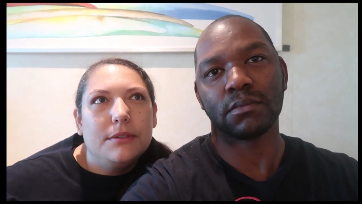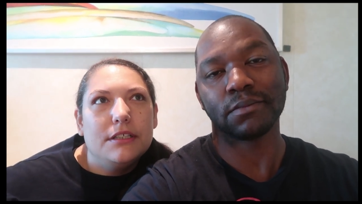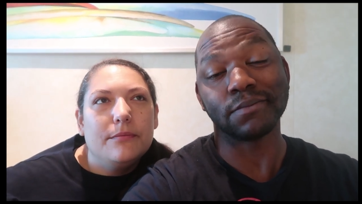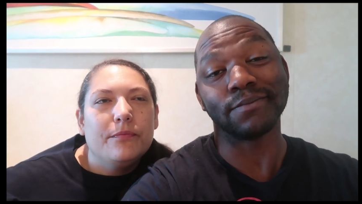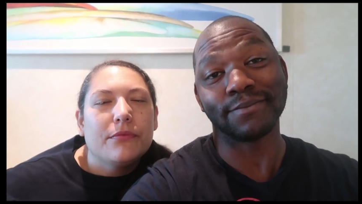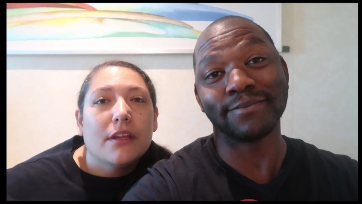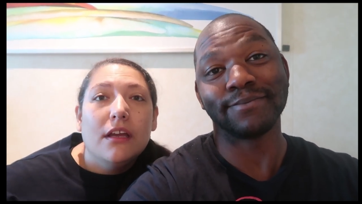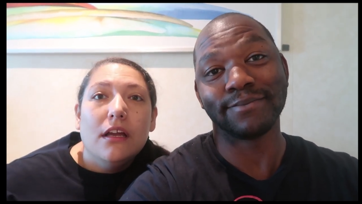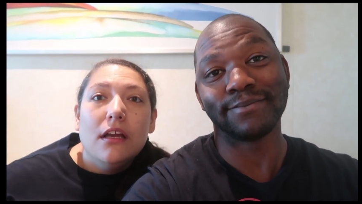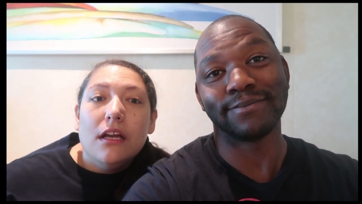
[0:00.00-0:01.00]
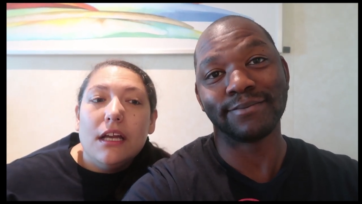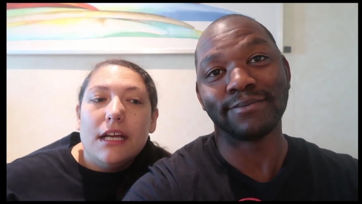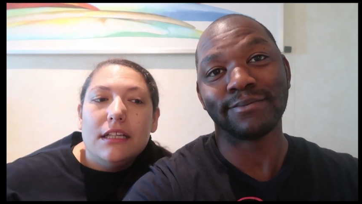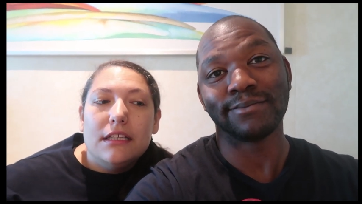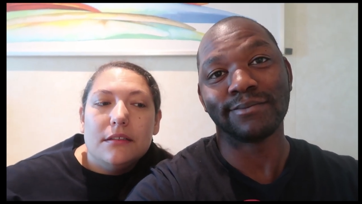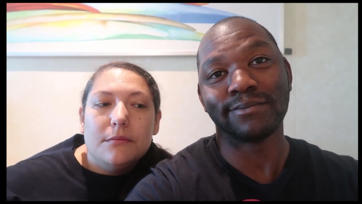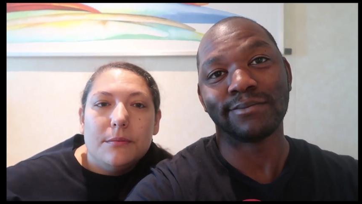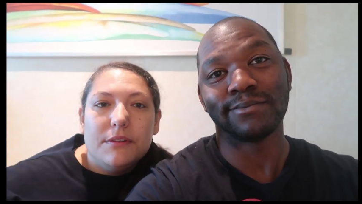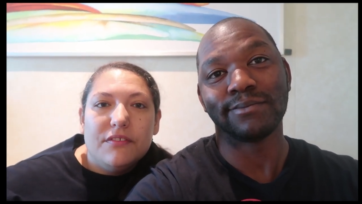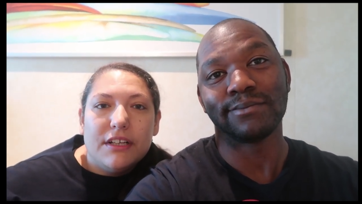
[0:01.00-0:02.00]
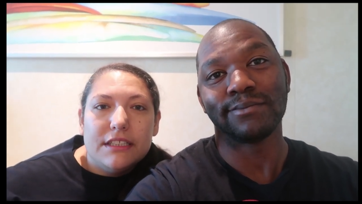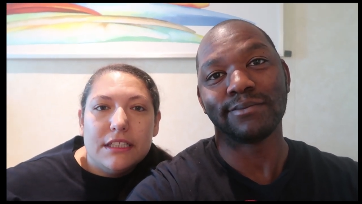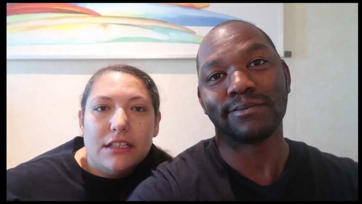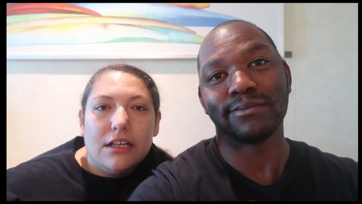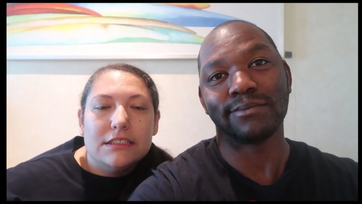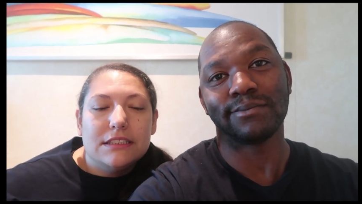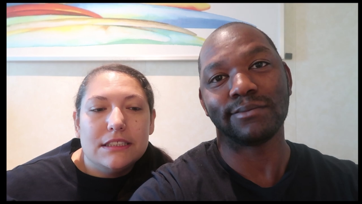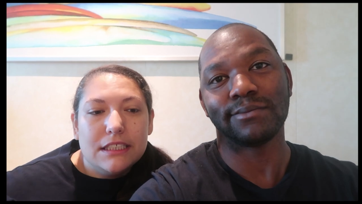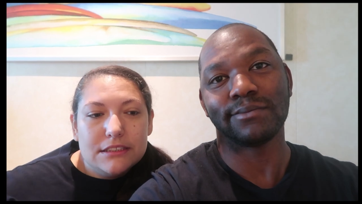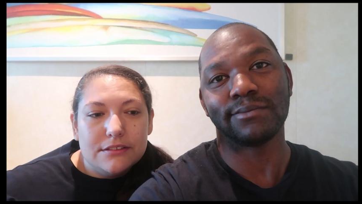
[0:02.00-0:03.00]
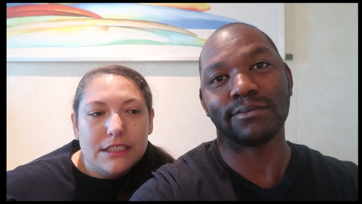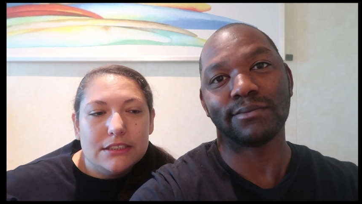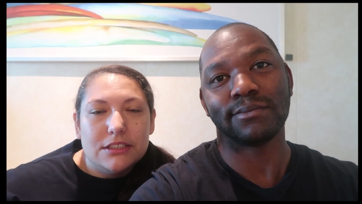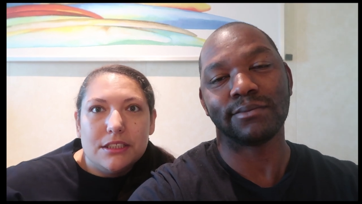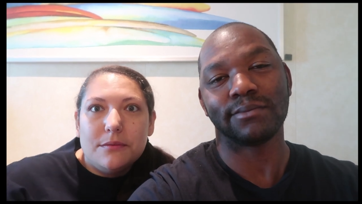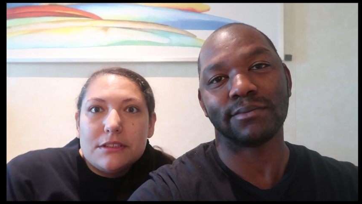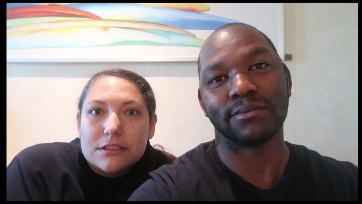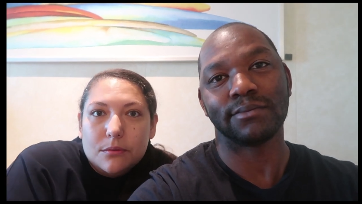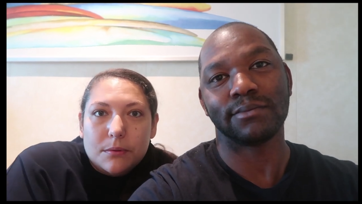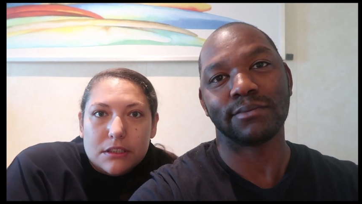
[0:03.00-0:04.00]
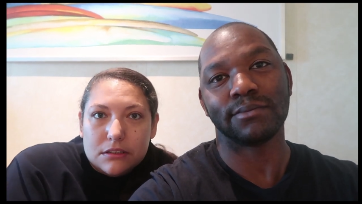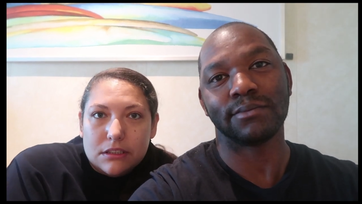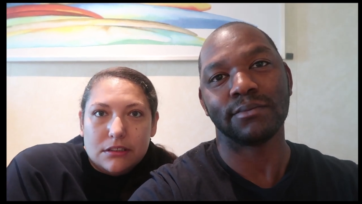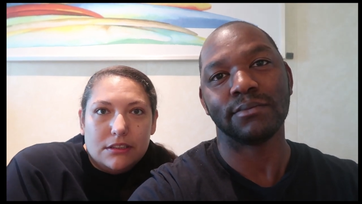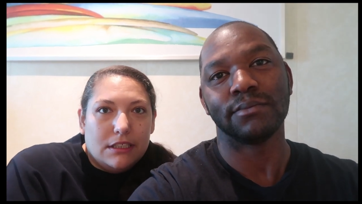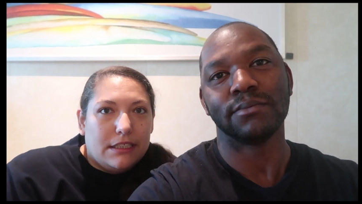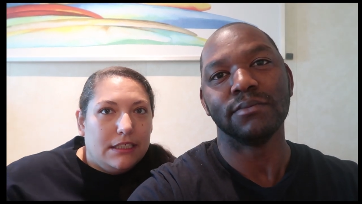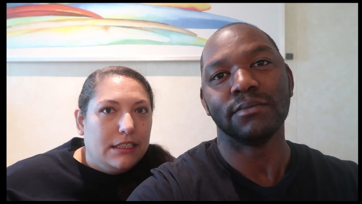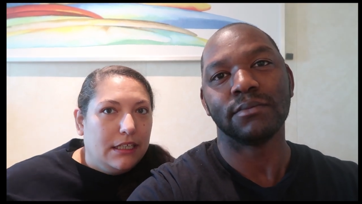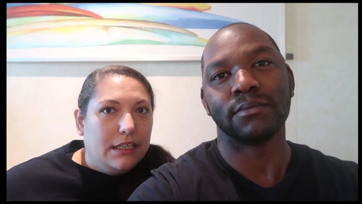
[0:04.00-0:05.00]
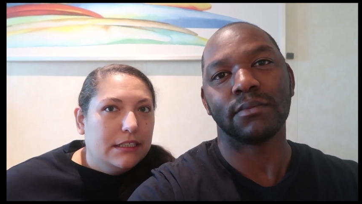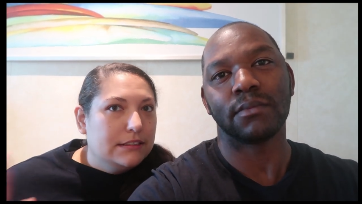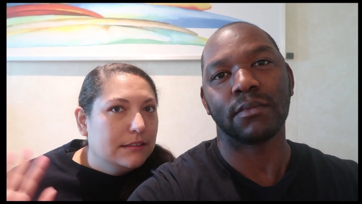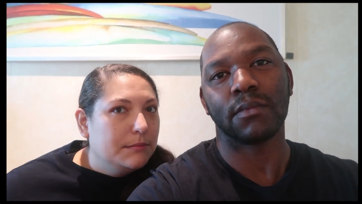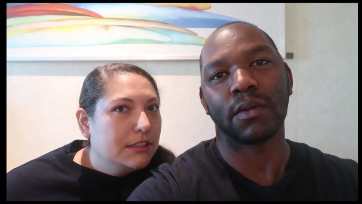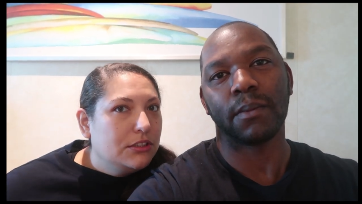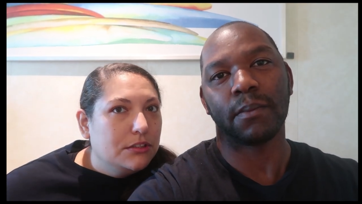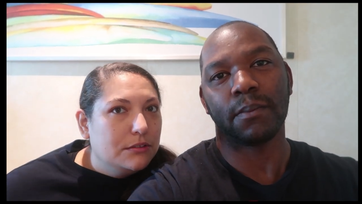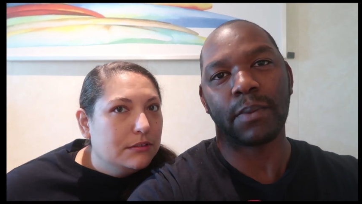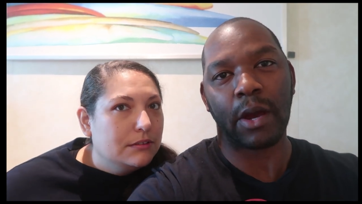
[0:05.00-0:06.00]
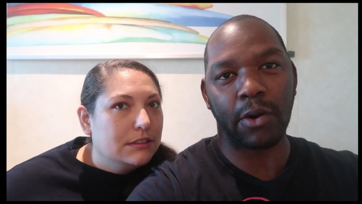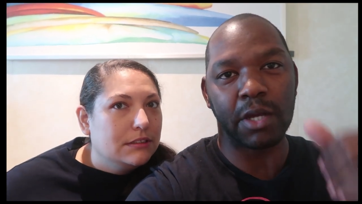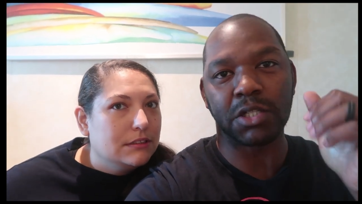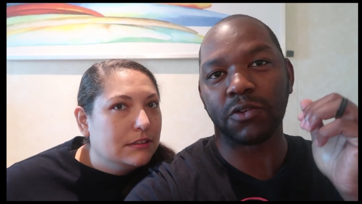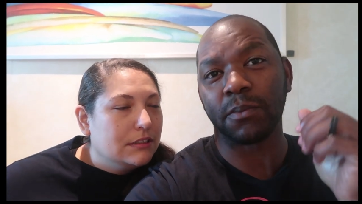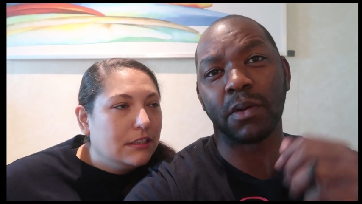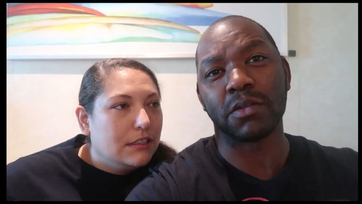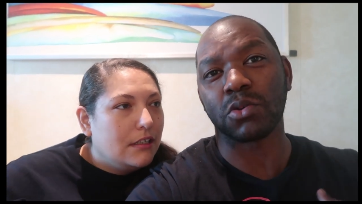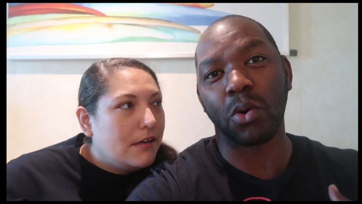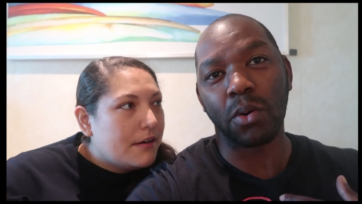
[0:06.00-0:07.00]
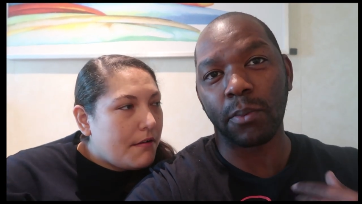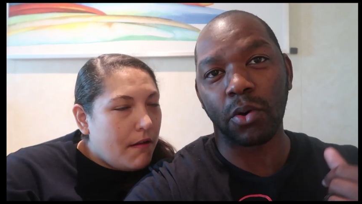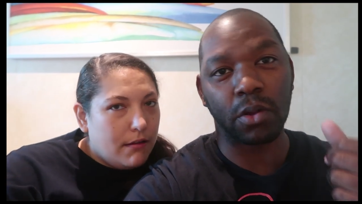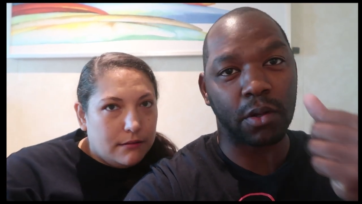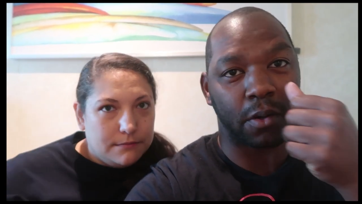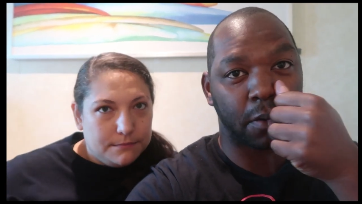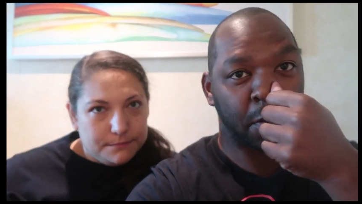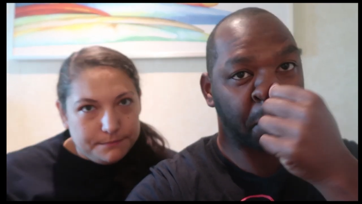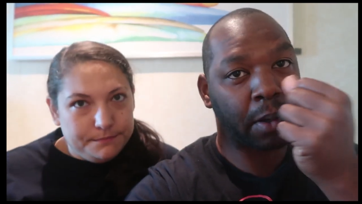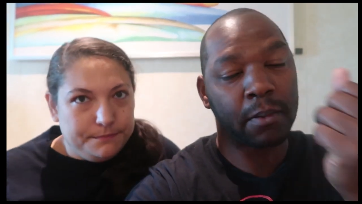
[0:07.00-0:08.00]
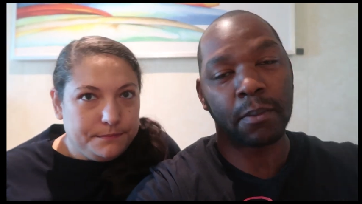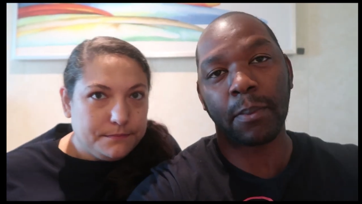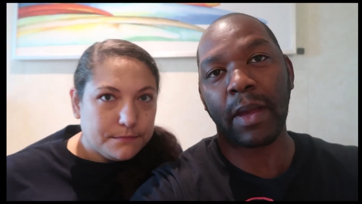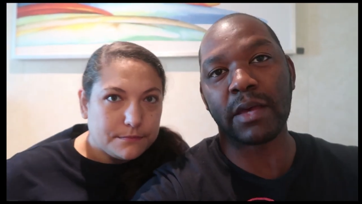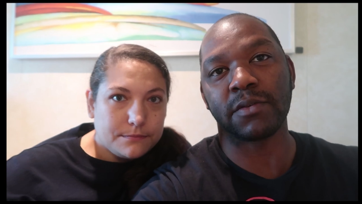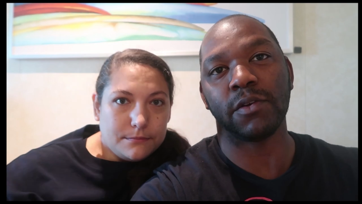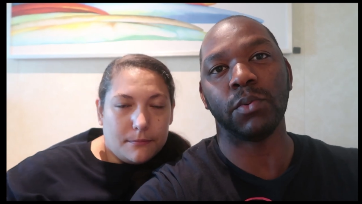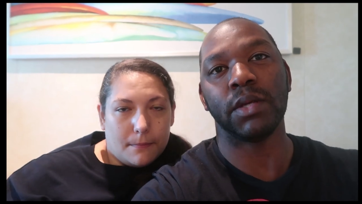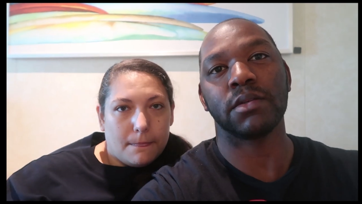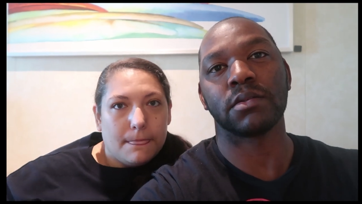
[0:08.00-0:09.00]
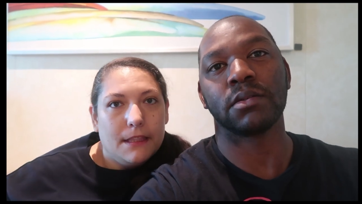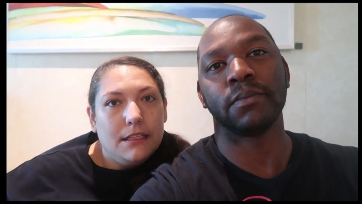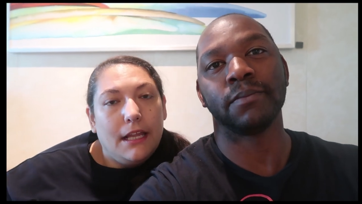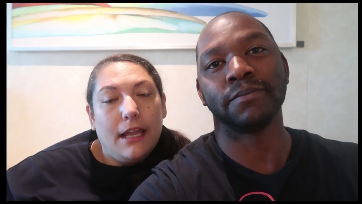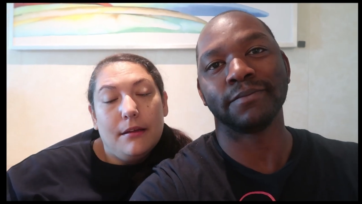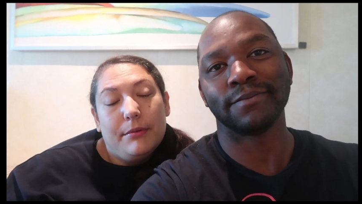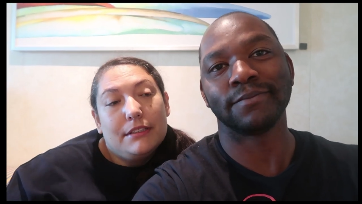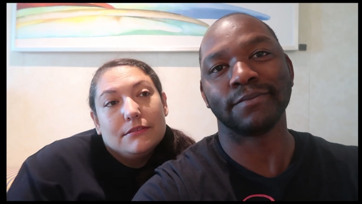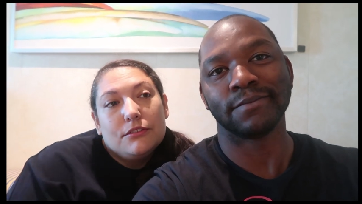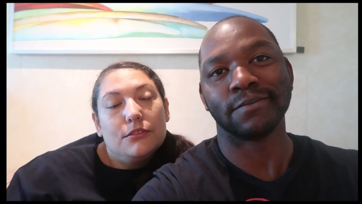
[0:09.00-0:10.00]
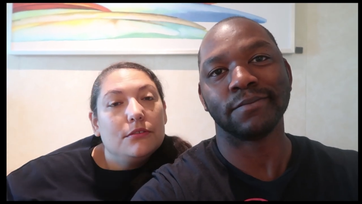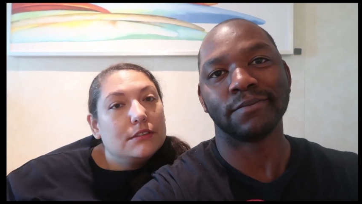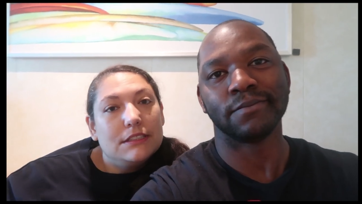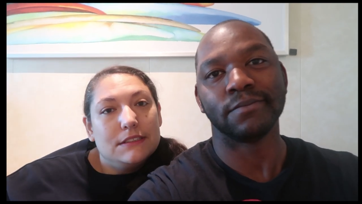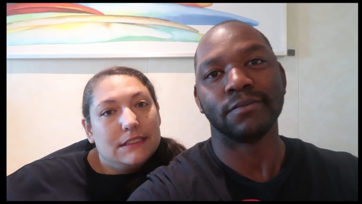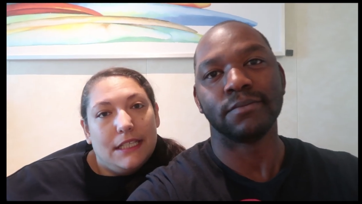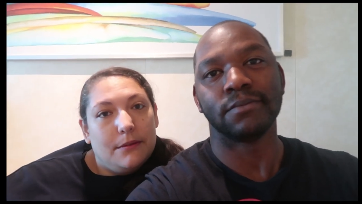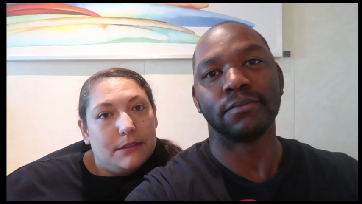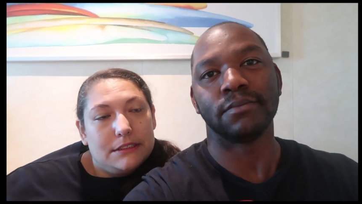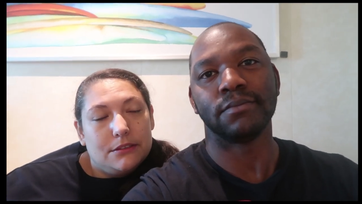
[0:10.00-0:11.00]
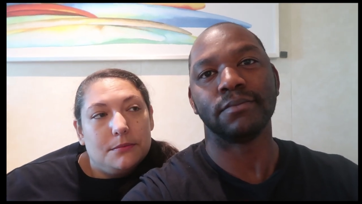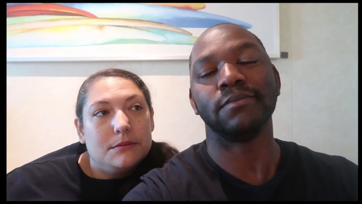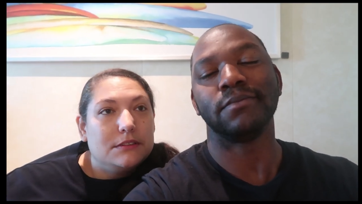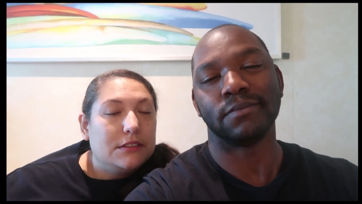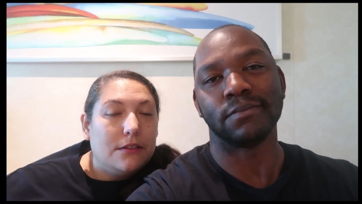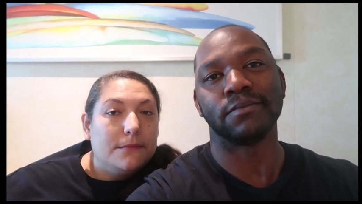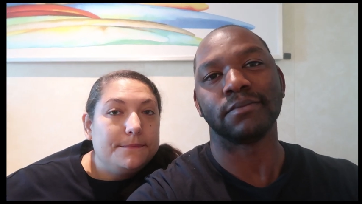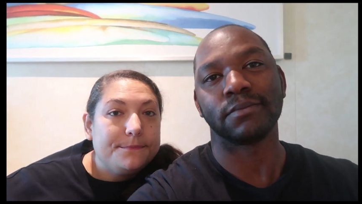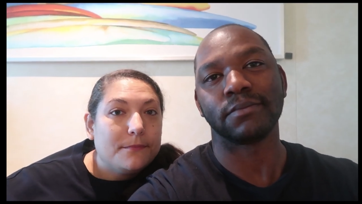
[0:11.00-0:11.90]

Speaker 1: bit. Mm-hmm. And then when we finally got to the next location, it wasn't open. It looked like it had some issues.
Speaker 2: Power issue from a storm earlier, probably in the past few weeks.
Speaker 1: Yeah, but Google didn't say it wasn't open, so.